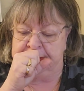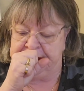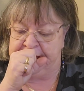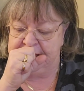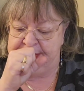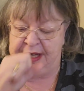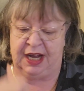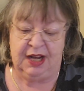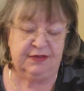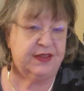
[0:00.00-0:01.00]
excuse me,
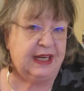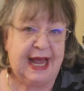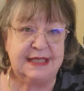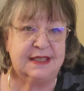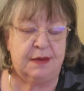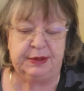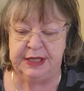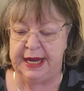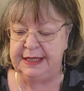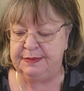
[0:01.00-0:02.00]
of the last couple
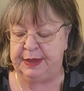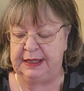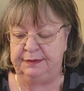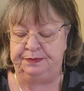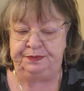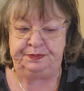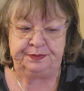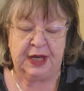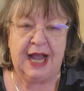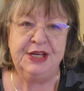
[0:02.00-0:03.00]
days, but
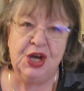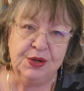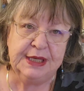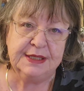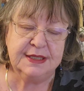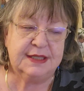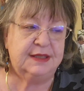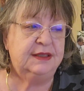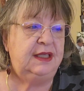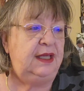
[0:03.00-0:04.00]
I noticed,